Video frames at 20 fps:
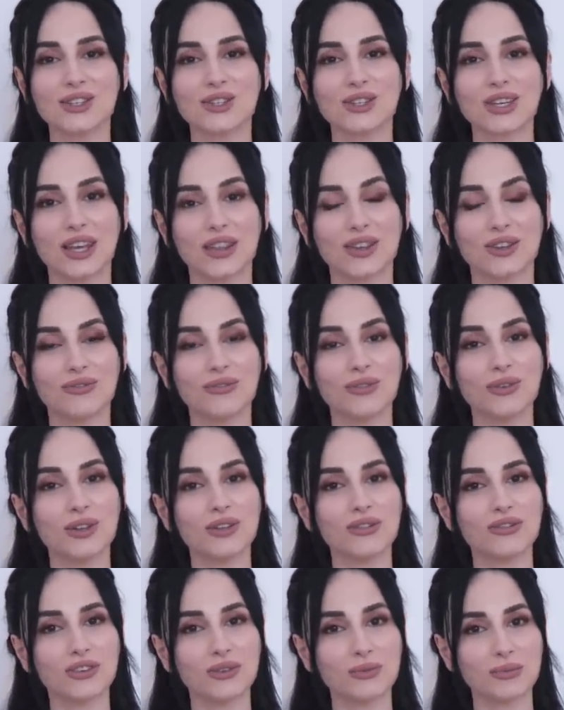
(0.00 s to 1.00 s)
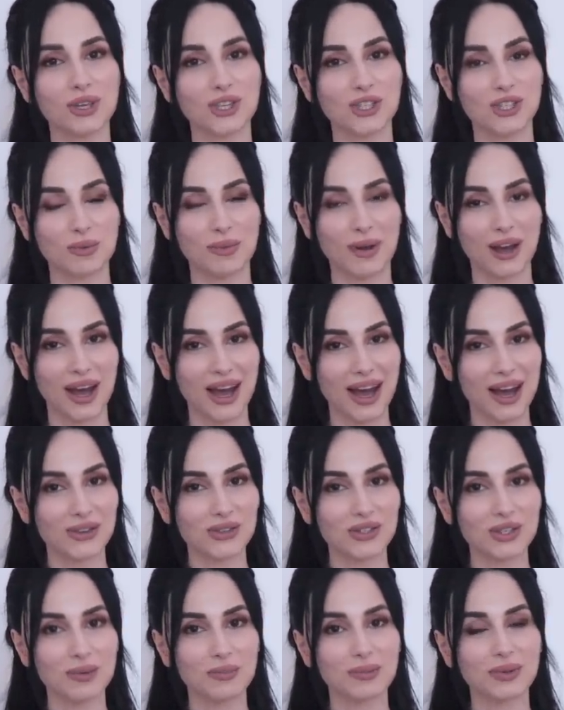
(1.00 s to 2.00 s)
To get the full information about how
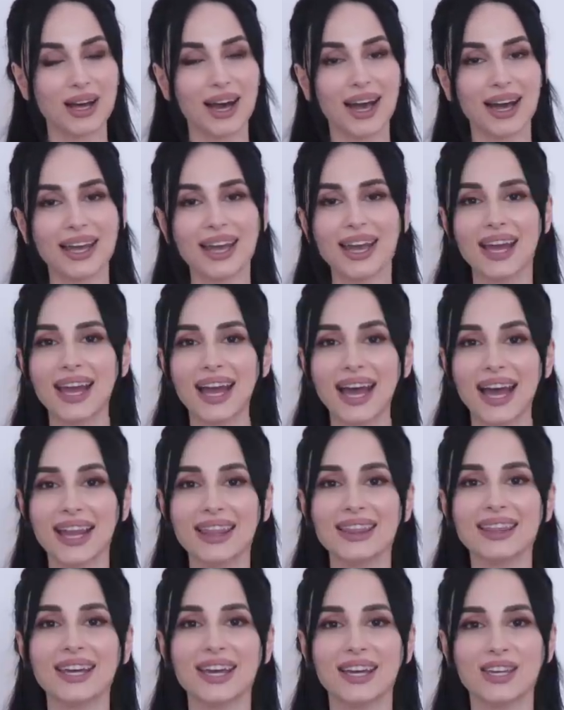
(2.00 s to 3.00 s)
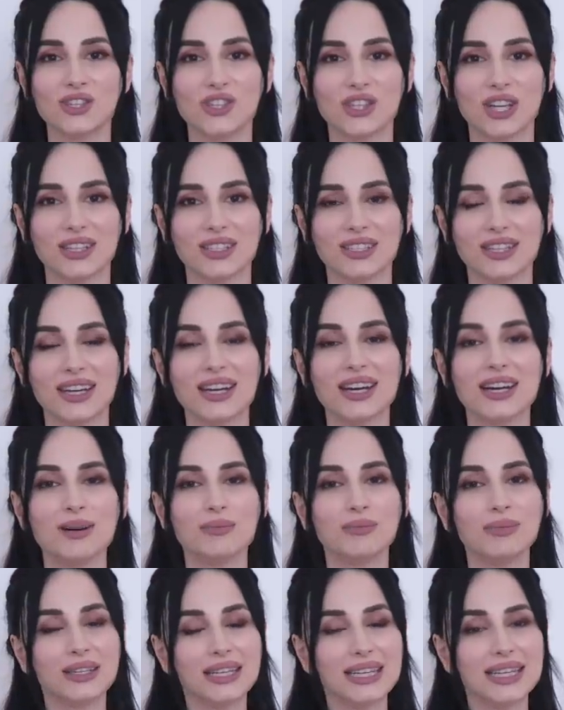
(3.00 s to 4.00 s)
to apply and the agenda,
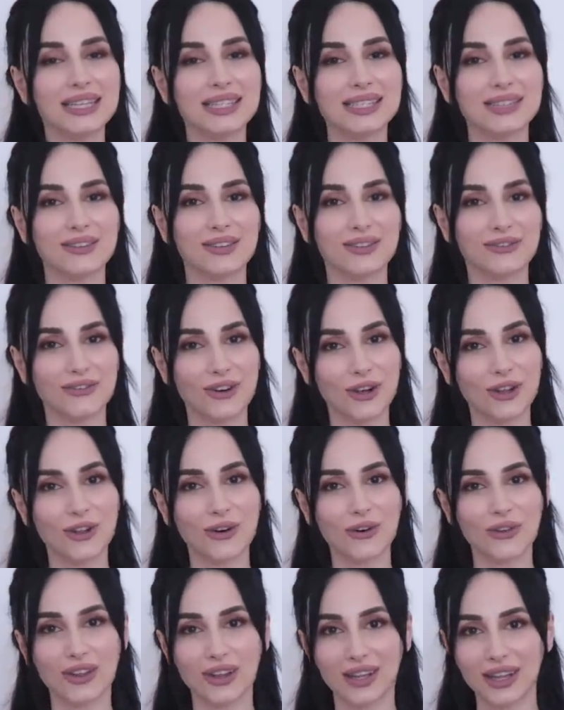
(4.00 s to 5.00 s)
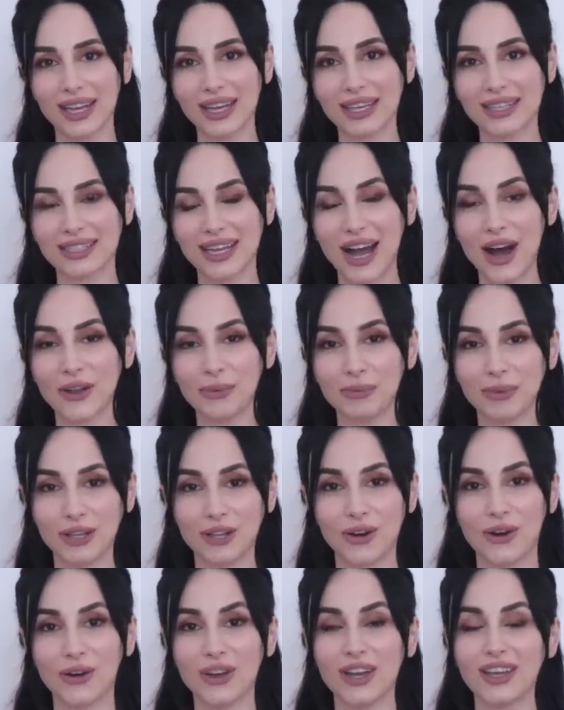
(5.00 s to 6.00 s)
please follow the link down
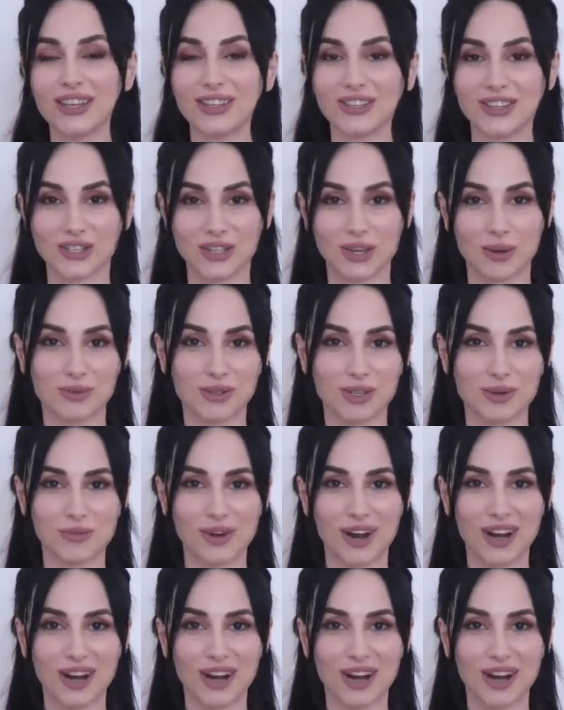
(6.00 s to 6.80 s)
below in the description